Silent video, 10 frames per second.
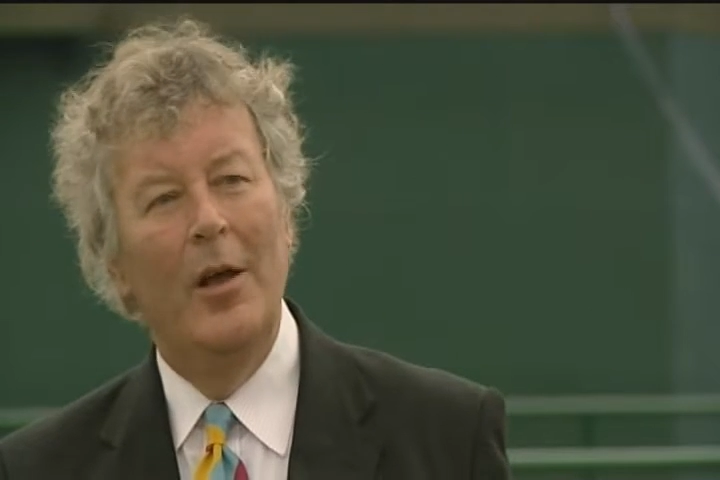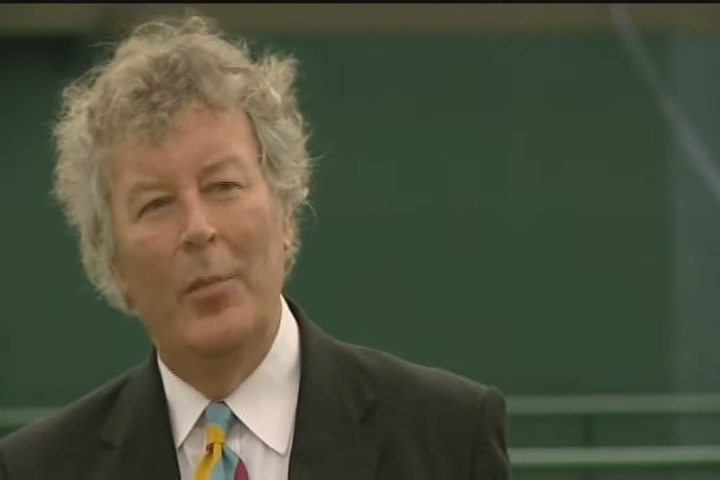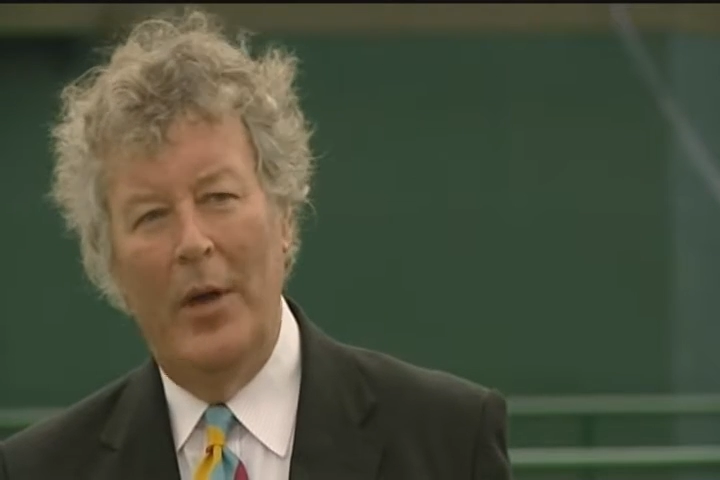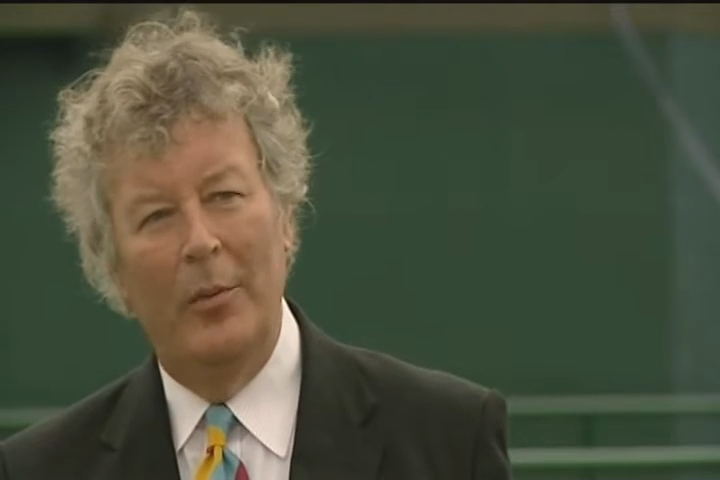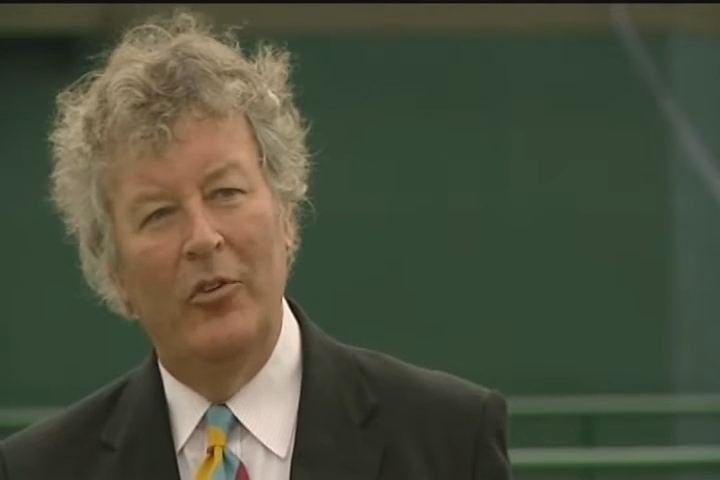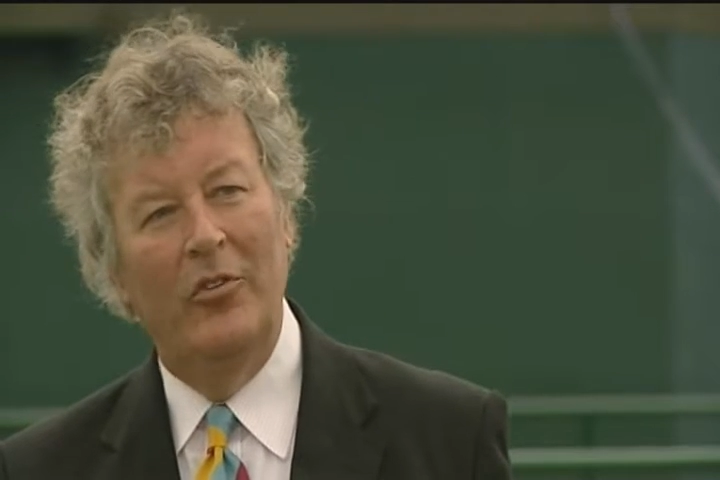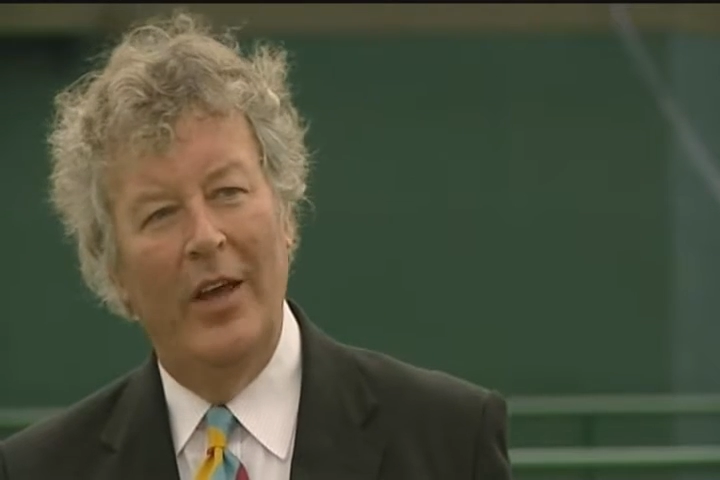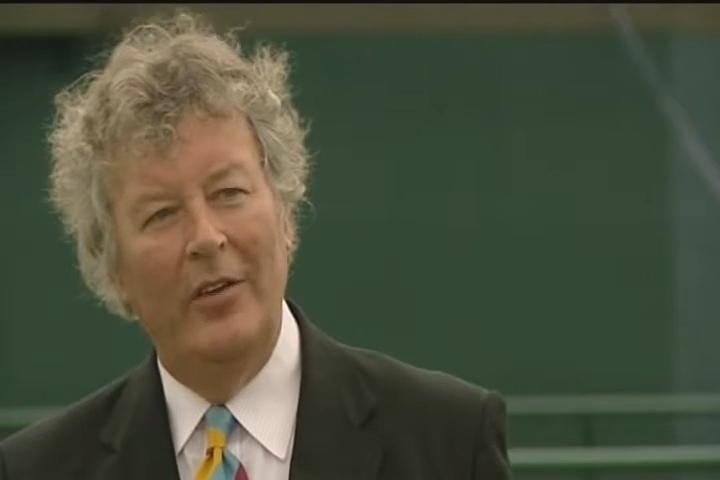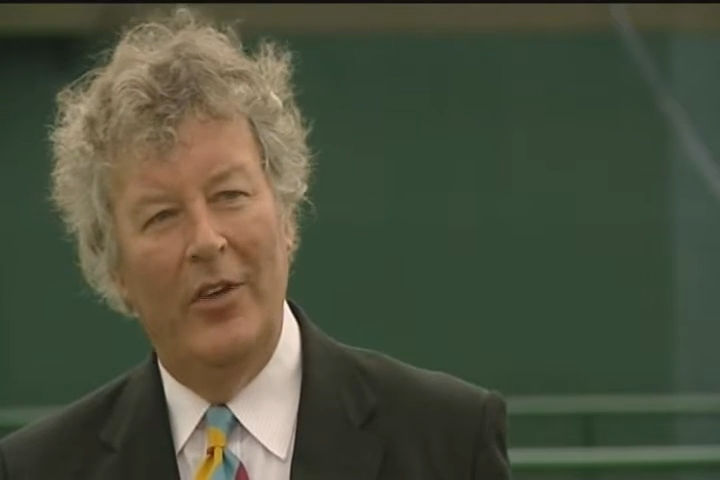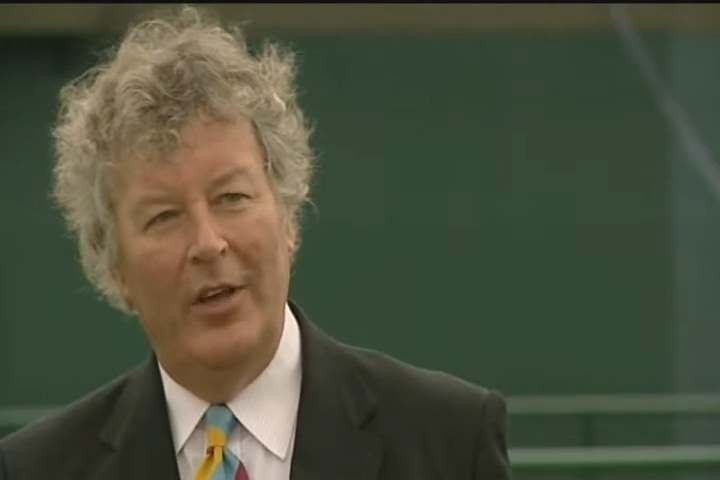be able to
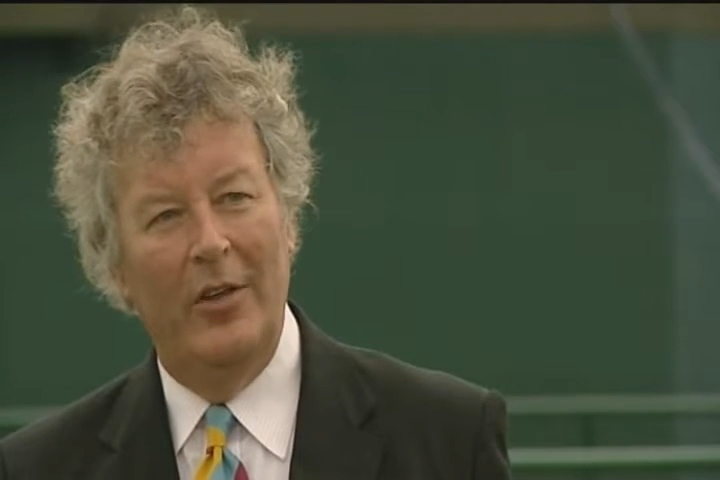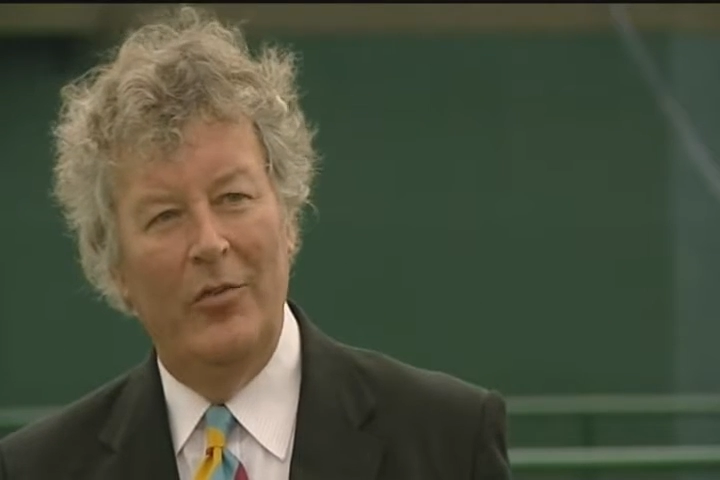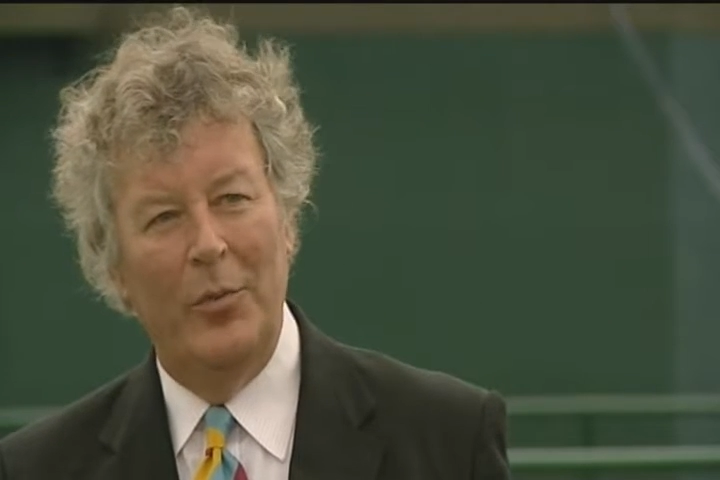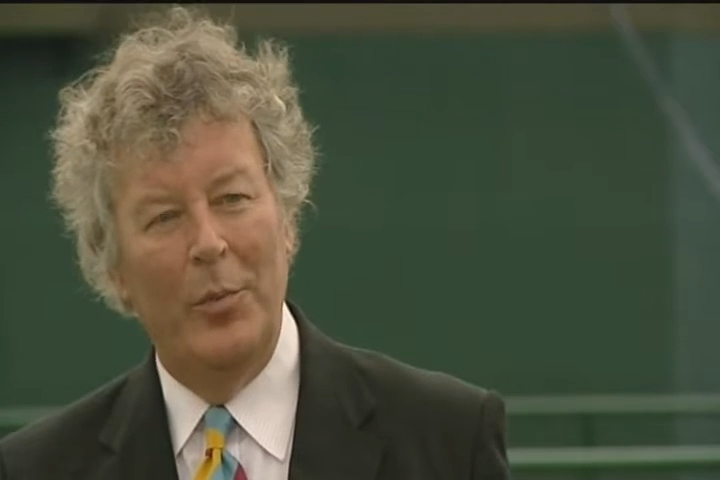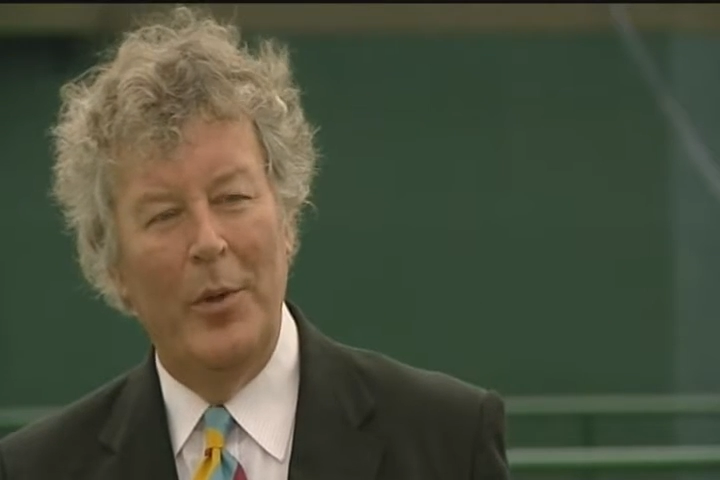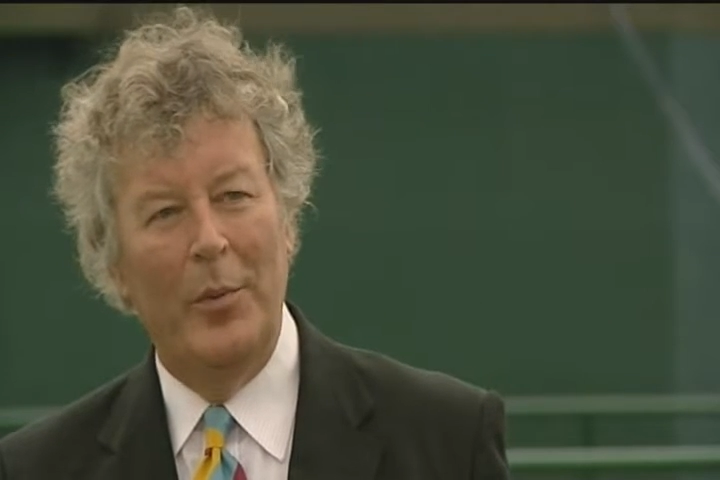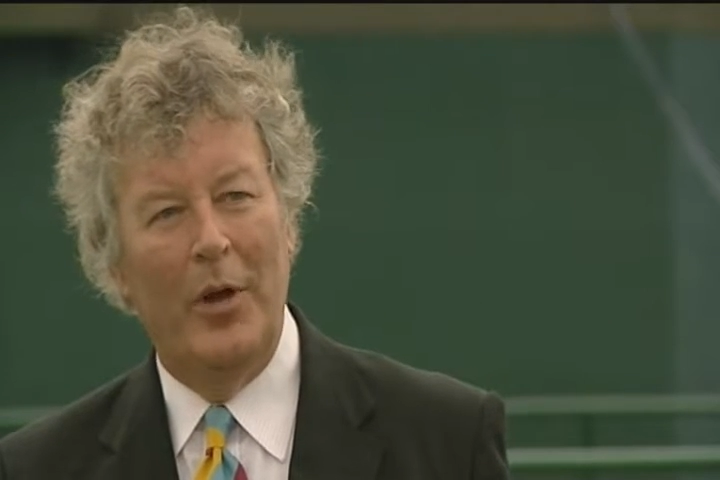take tickets from people